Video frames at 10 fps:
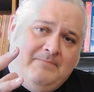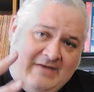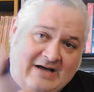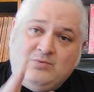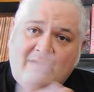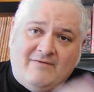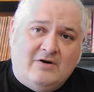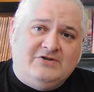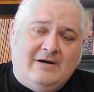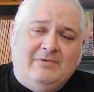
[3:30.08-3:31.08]
that's one of
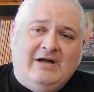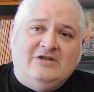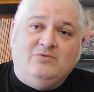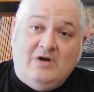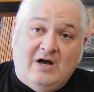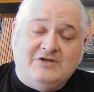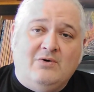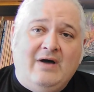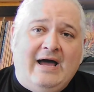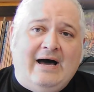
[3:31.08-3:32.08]
our sublines. We
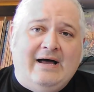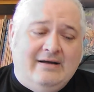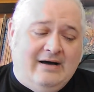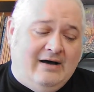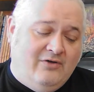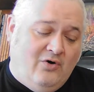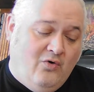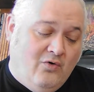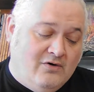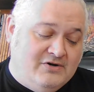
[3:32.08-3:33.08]
also had the
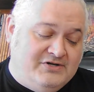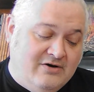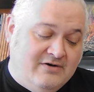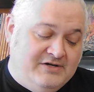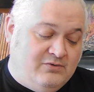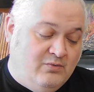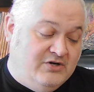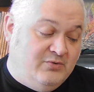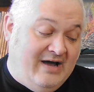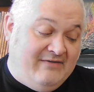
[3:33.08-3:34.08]
horror series,
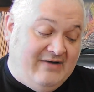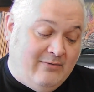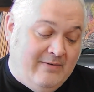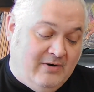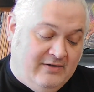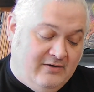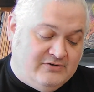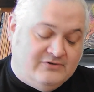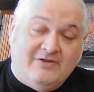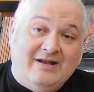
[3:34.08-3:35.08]
which we have not reprinted
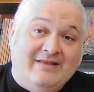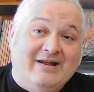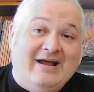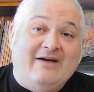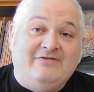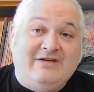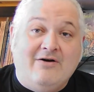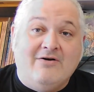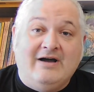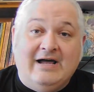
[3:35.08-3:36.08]
those. Those are the Night of
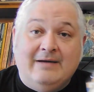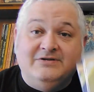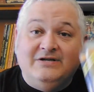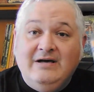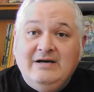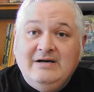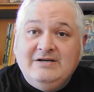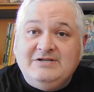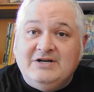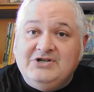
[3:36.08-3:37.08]
Terror games,
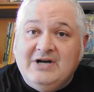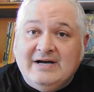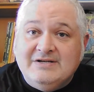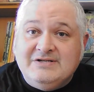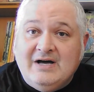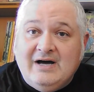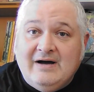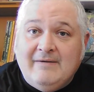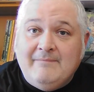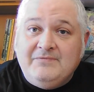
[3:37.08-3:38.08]
such as
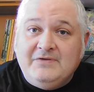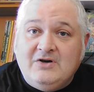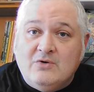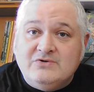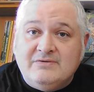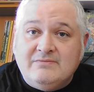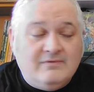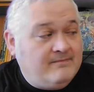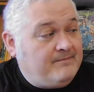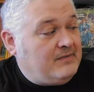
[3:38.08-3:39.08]
Ghost
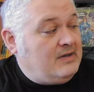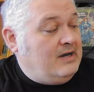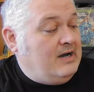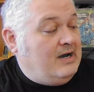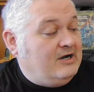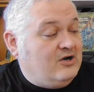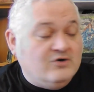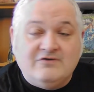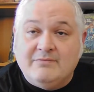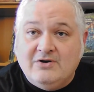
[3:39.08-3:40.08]

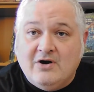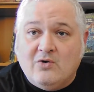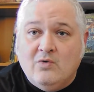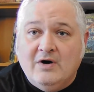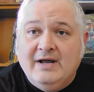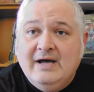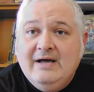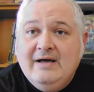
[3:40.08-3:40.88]
from the Dark Wood.